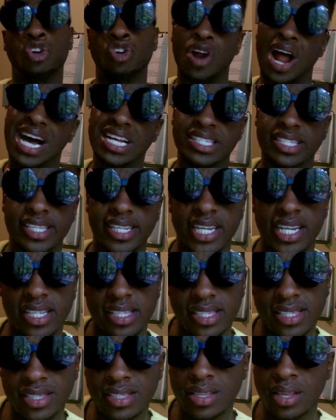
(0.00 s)

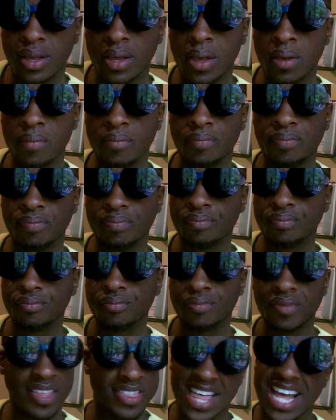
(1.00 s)
gracias.
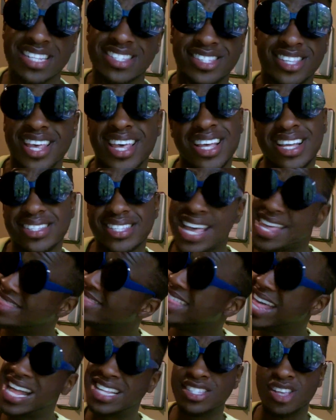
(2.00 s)
That's it,
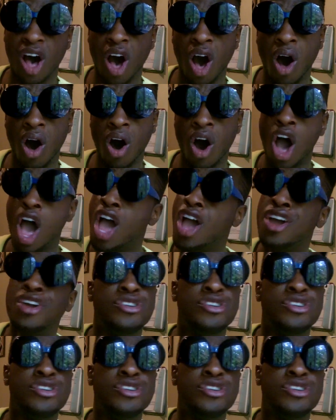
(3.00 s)
and that's all.